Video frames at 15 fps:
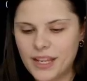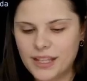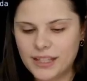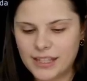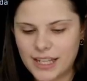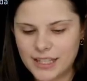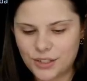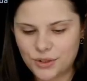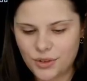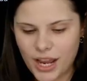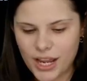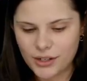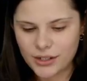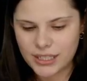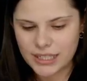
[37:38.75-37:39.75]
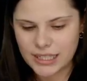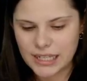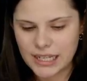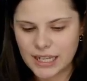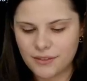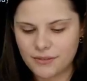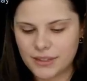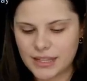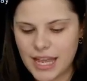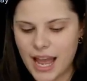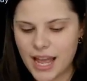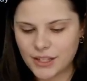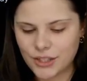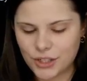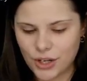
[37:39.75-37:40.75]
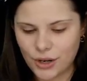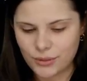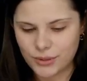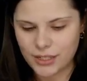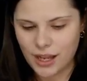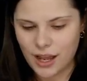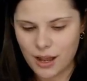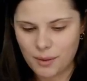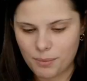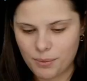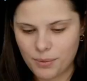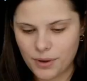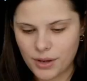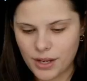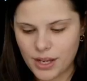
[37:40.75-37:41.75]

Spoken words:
Let's try to see if that shows up